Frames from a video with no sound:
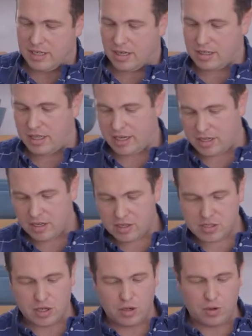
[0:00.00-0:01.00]
duck leg.
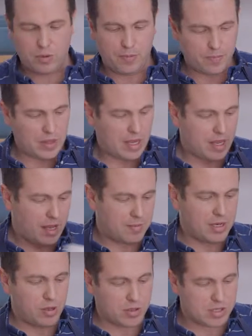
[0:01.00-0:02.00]
So I'm
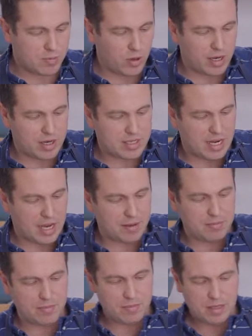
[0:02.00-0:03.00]
gonna use them one at a
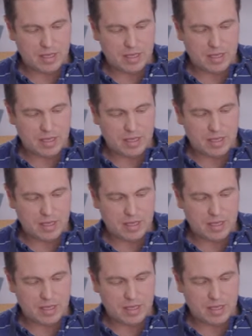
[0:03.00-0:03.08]
time.